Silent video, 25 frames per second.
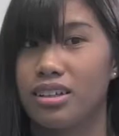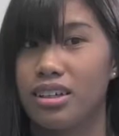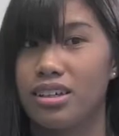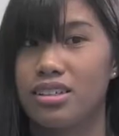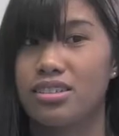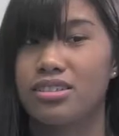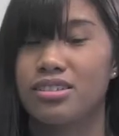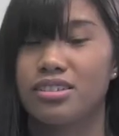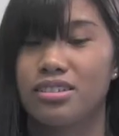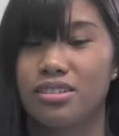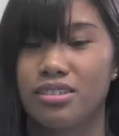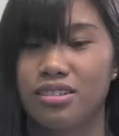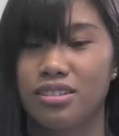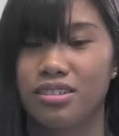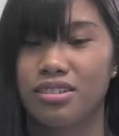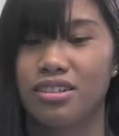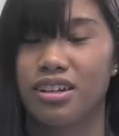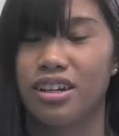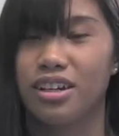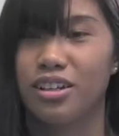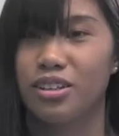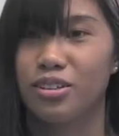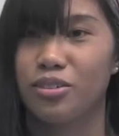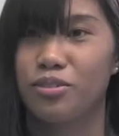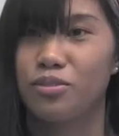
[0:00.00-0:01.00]
Yes,
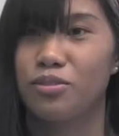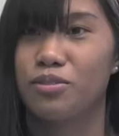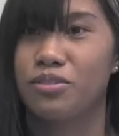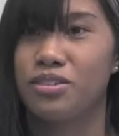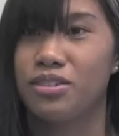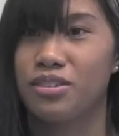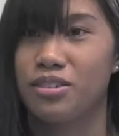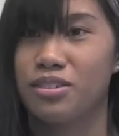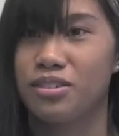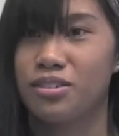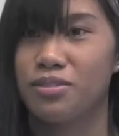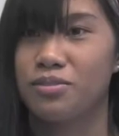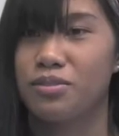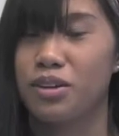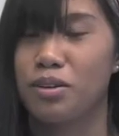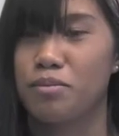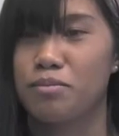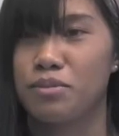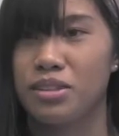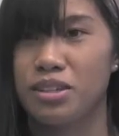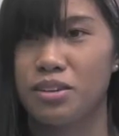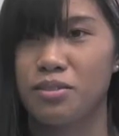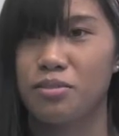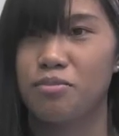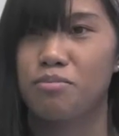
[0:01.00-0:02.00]
I know the
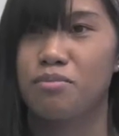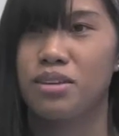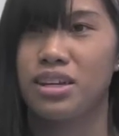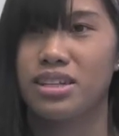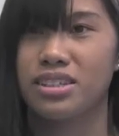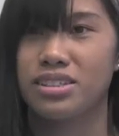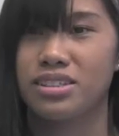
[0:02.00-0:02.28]
family of my